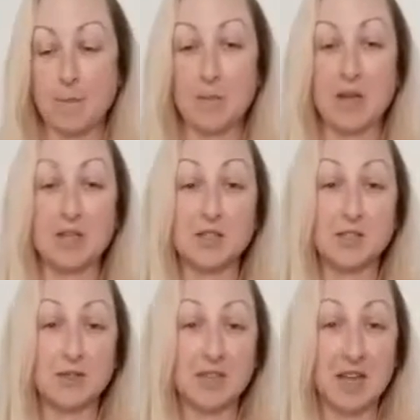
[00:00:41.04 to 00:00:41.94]
My
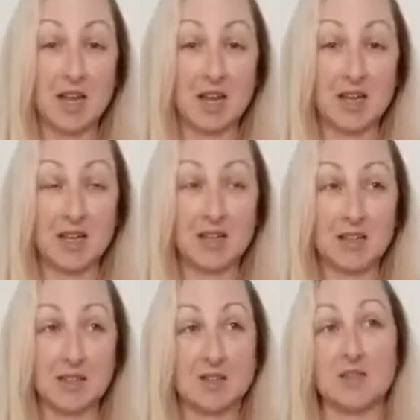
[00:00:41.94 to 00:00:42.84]
issue today
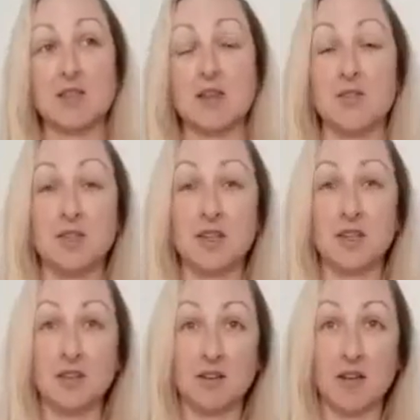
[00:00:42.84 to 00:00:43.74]
is not
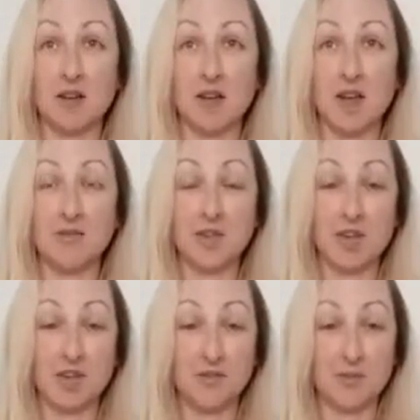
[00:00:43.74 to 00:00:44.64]
only
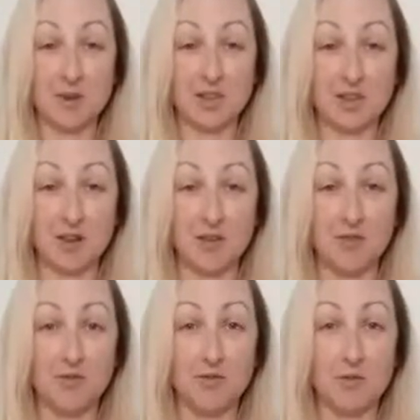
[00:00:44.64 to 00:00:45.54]
advocating for
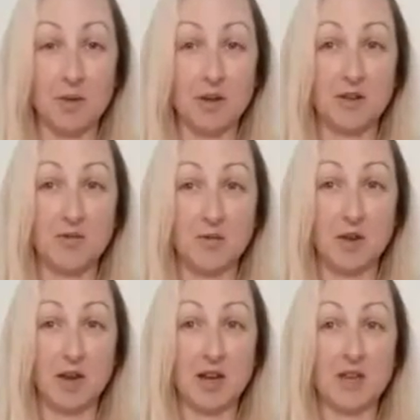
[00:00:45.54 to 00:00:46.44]
myself, but
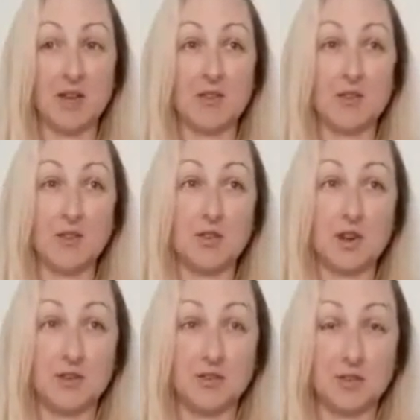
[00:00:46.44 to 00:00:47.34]
for any other
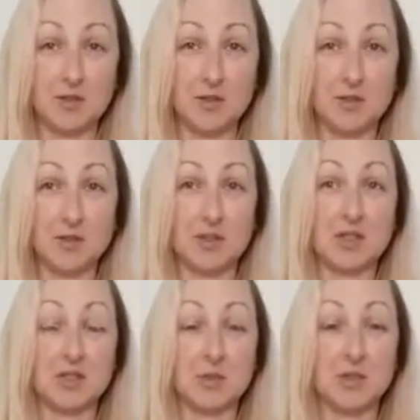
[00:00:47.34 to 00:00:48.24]
individuals with
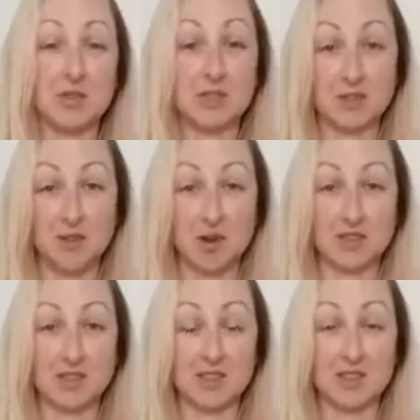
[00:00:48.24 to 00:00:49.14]
disabilities
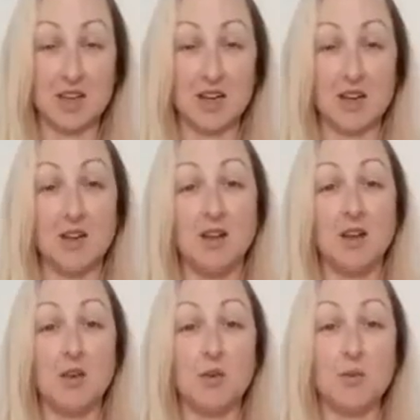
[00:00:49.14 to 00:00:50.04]
across the state
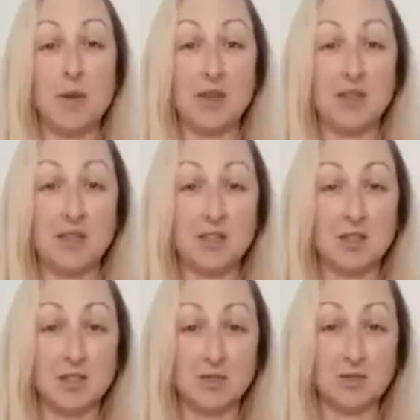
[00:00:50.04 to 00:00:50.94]
who may need
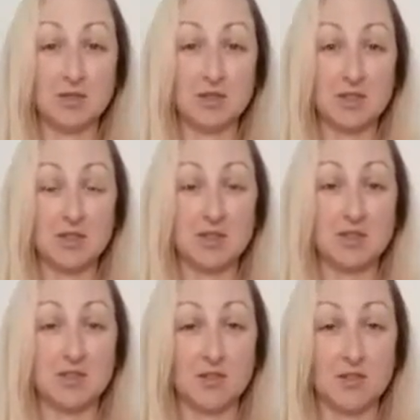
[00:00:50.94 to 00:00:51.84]
to use
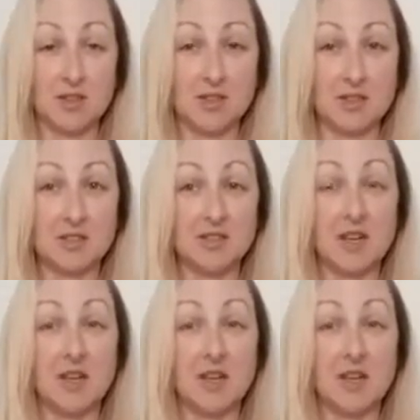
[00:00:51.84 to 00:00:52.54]
this service.